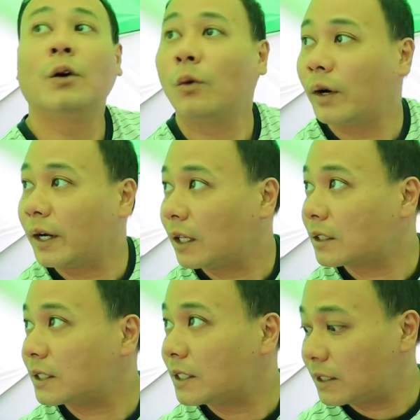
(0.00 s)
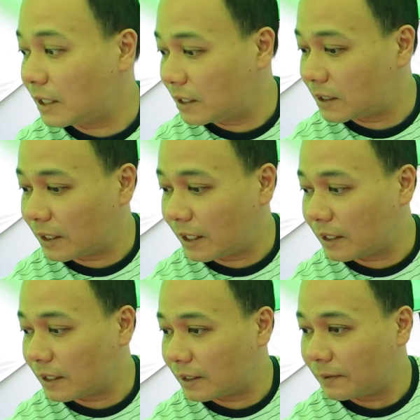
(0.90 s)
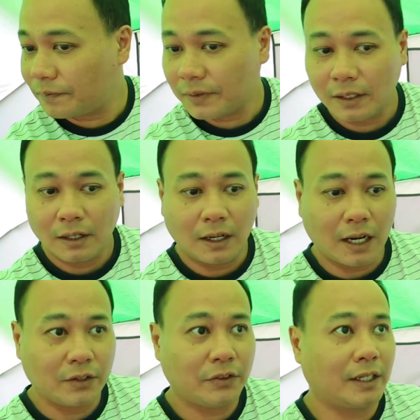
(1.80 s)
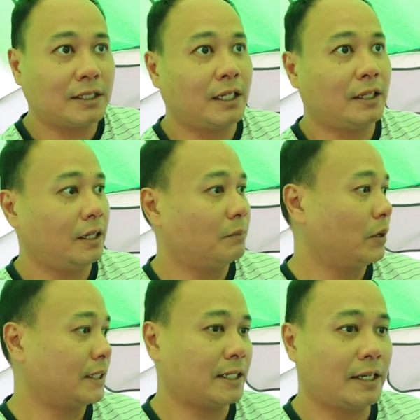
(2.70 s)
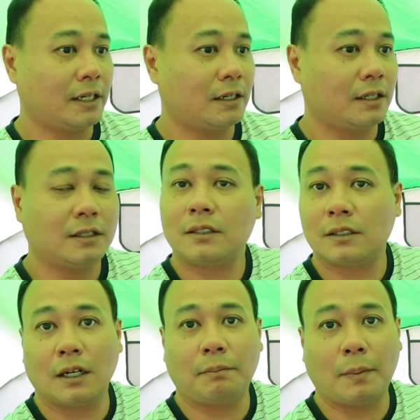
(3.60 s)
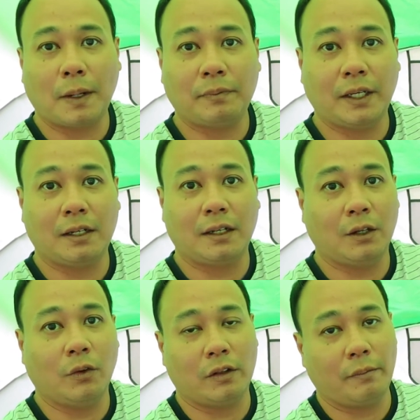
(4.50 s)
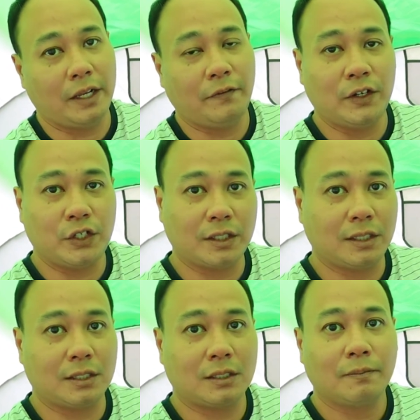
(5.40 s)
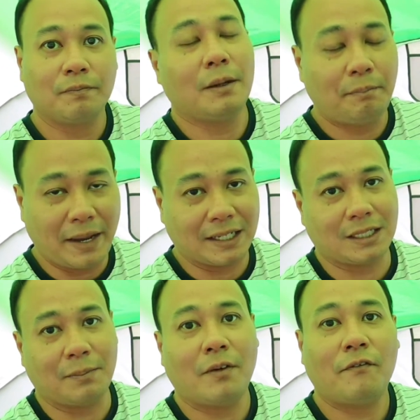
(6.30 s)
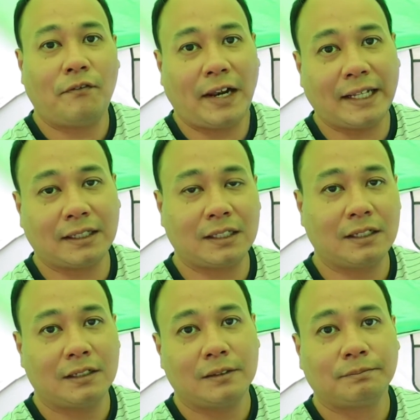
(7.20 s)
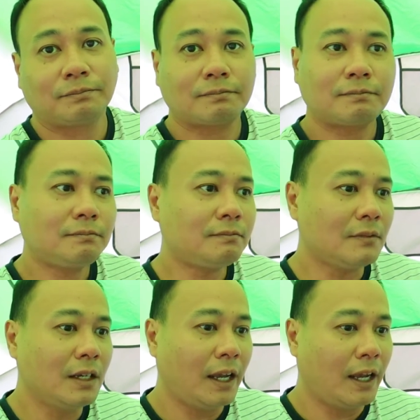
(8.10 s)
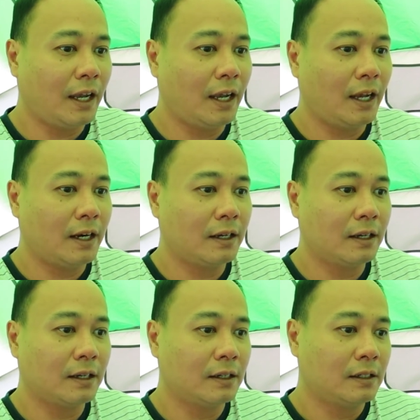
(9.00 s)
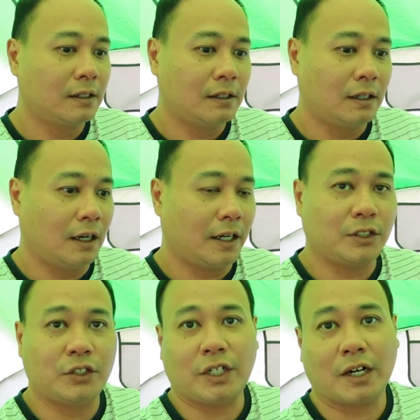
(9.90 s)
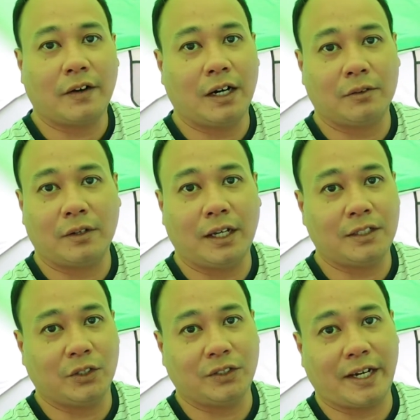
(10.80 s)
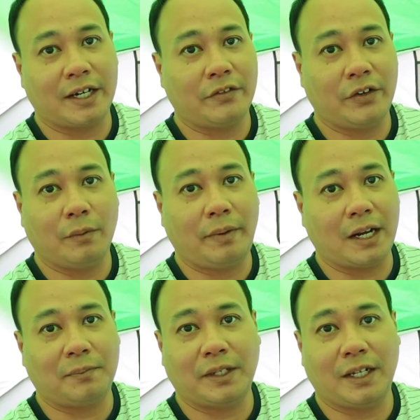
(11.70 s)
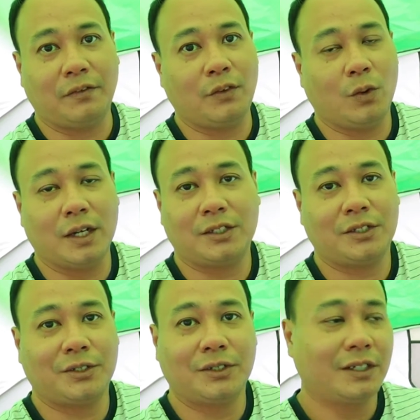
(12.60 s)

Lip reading: What else is in this tent? I don't think there's anything more exciting. It's a pop-up tent. I think one of the main features is it packs up flat, and I guess you chuck around as your secondary or backup tent if you want to.